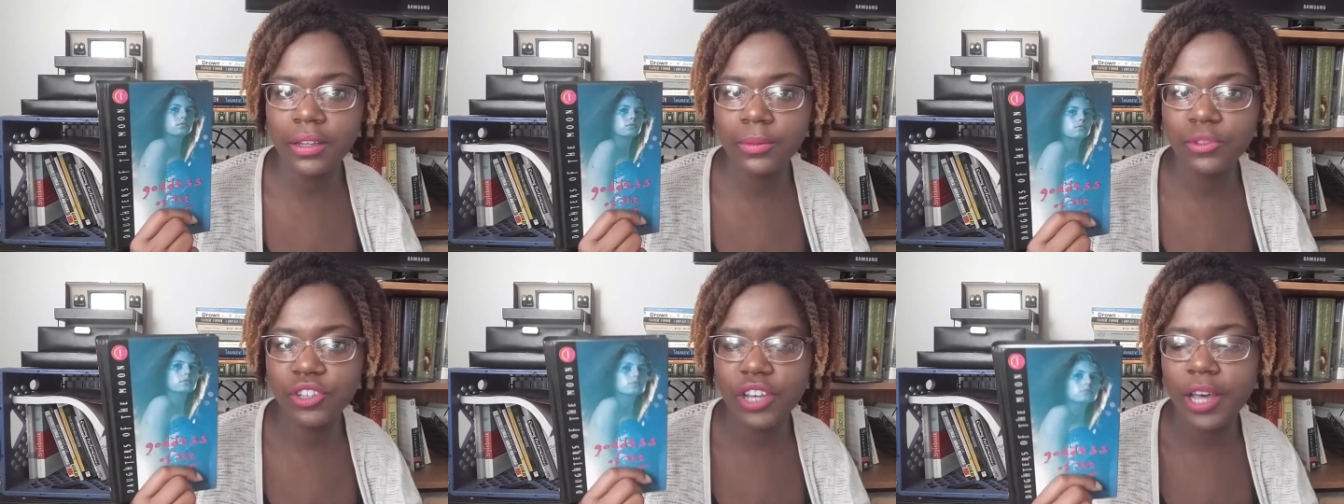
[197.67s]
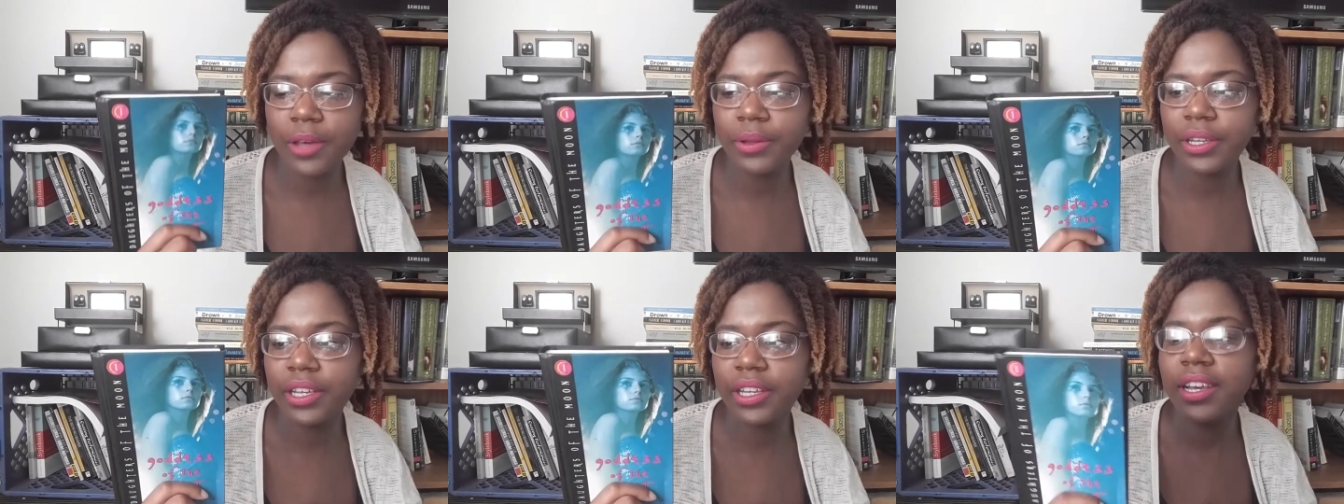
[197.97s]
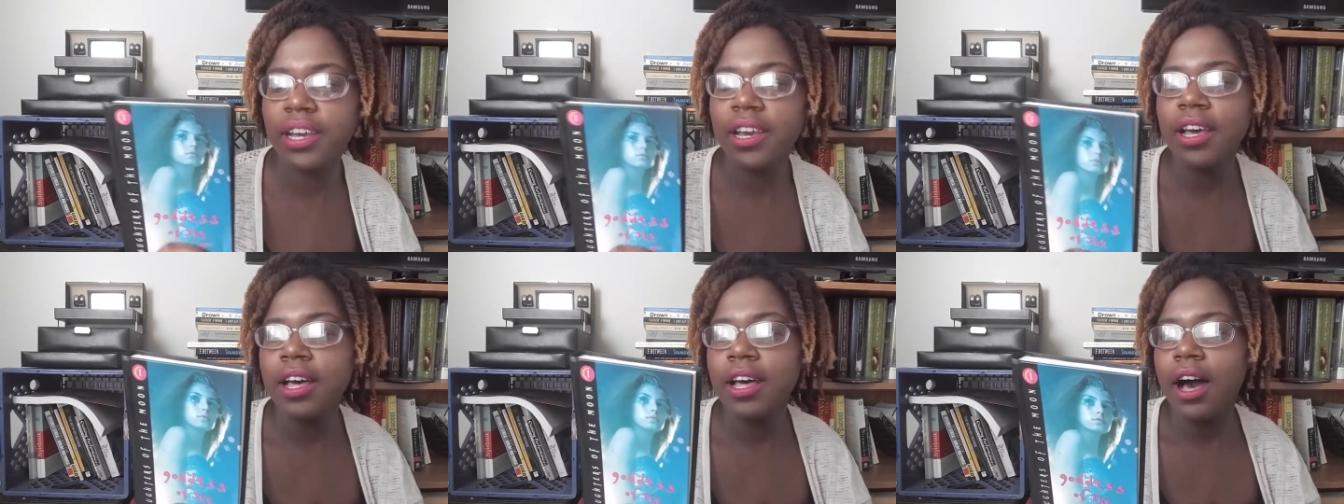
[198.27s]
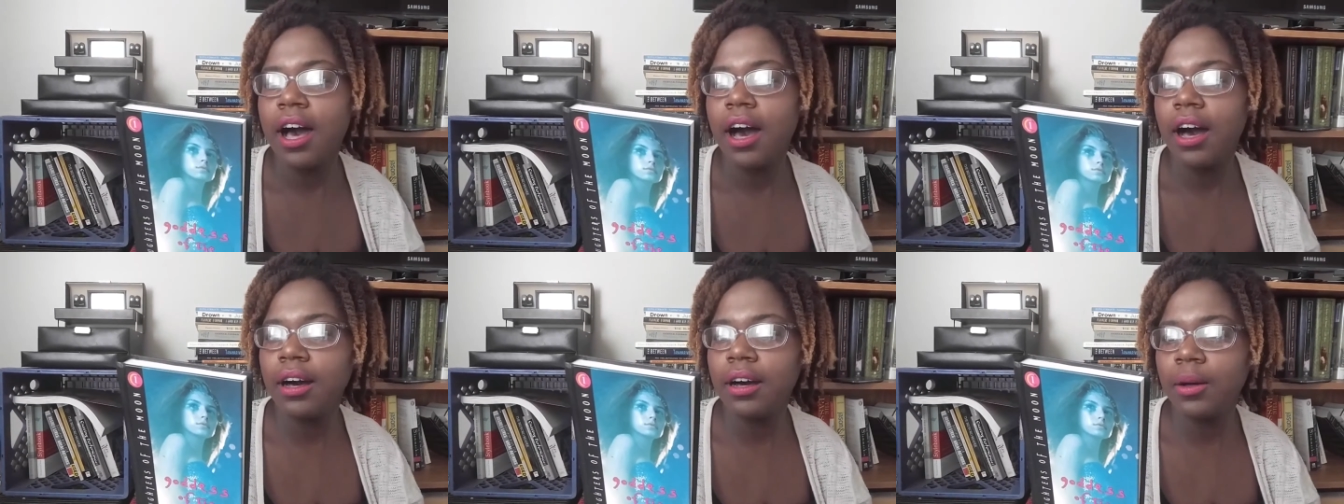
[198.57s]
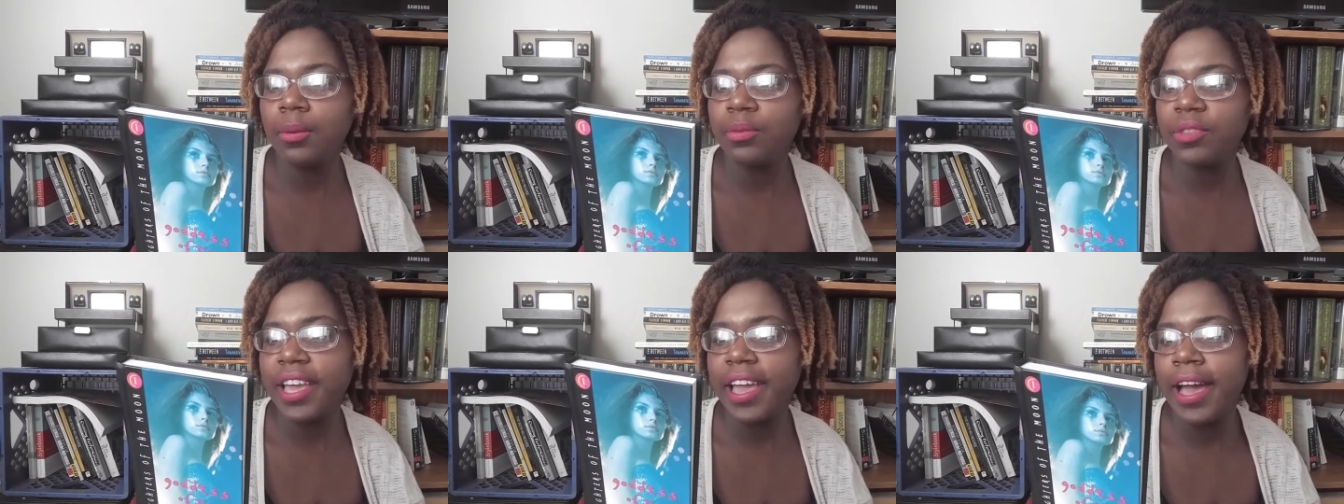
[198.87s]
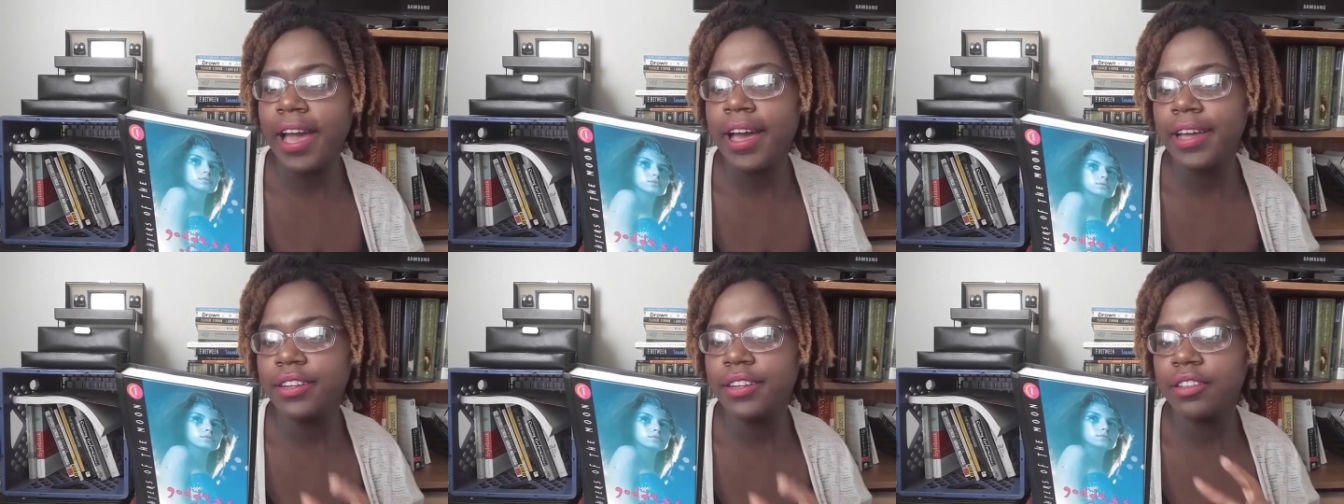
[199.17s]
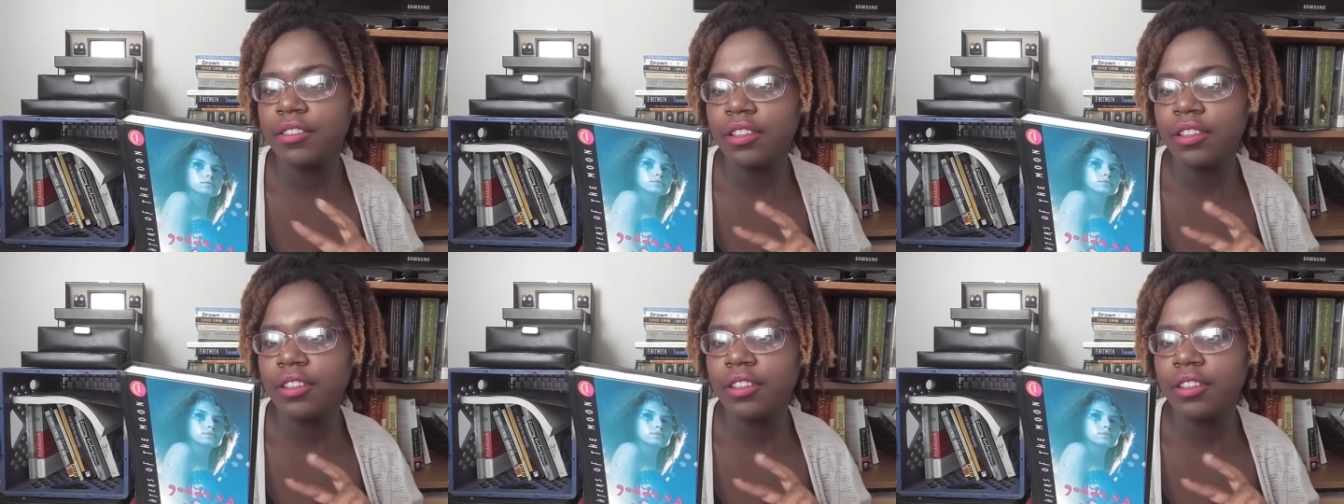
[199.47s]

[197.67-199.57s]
own childhood. Um, they had,